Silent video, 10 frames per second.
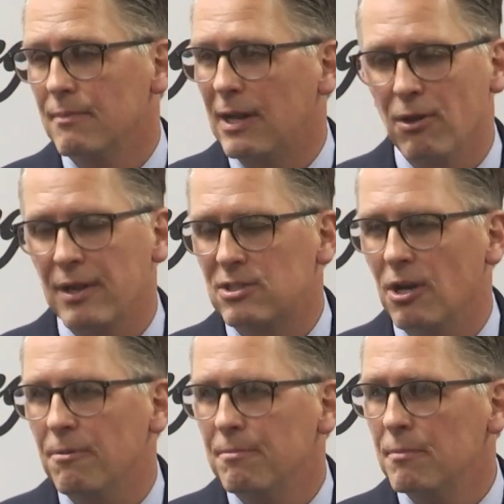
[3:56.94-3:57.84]
I don't think
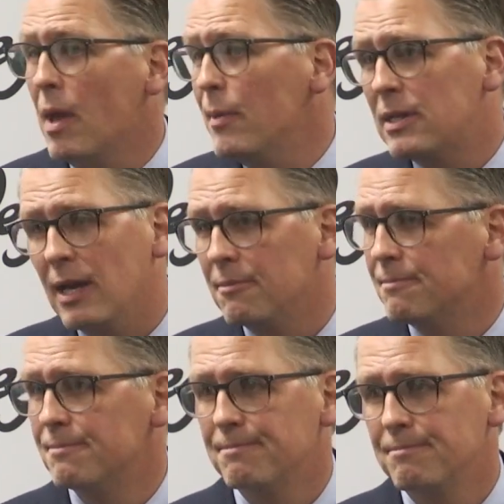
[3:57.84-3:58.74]
so. Okay. Maybe it
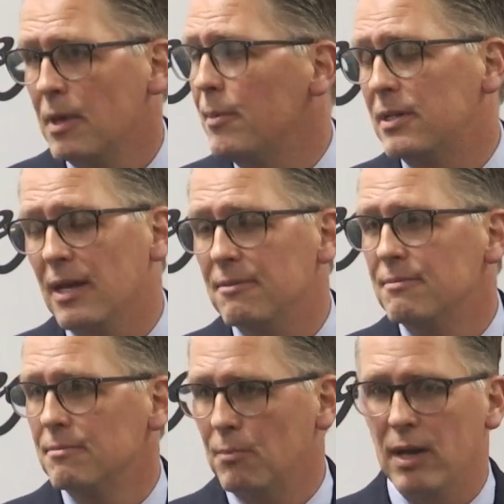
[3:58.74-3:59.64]
did. Maybe it did.
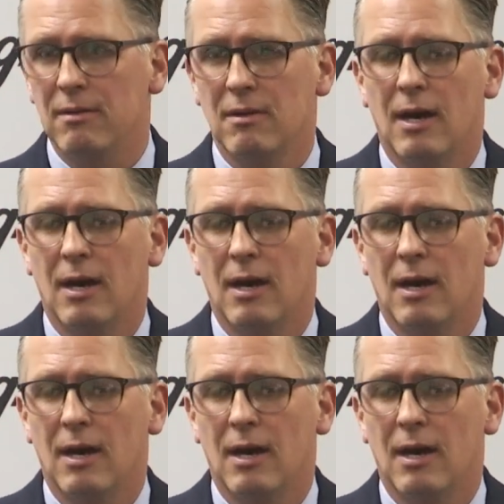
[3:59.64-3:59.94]
But,